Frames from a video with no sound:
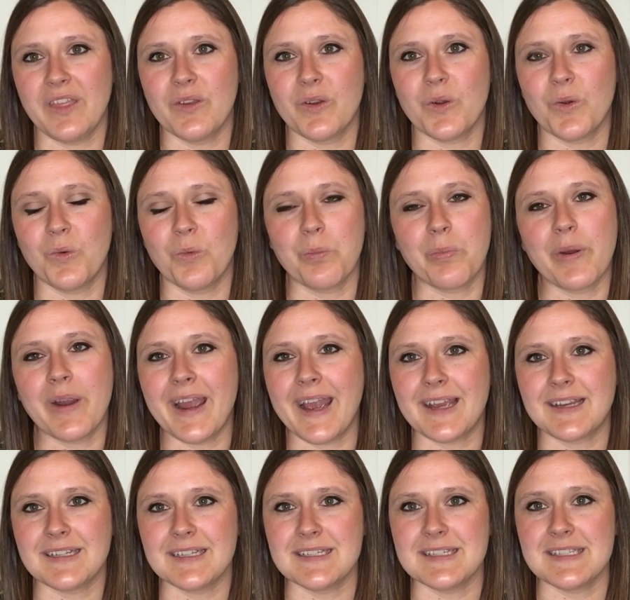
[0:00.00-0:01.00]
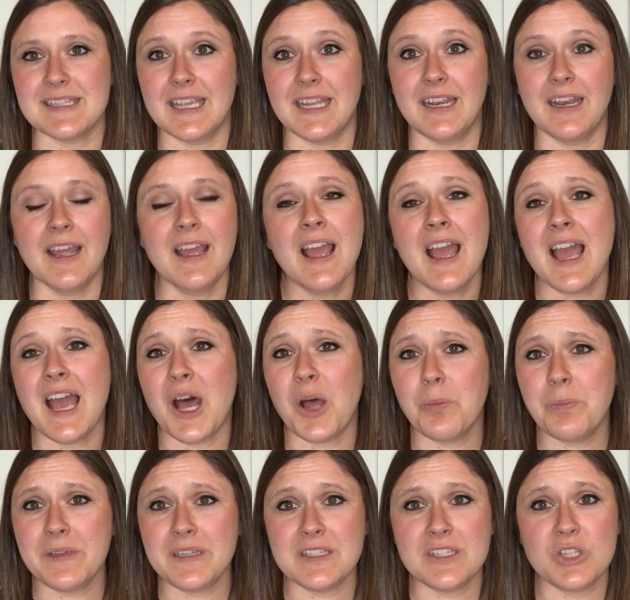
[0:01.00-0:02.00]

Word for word: their own practice and helping